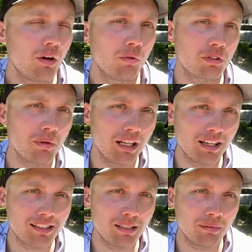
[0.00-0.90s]
which may
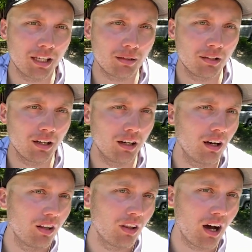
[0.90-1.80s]
not seem like a,
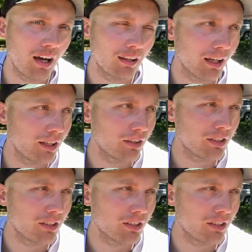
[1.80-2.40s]
a, lot. Like you're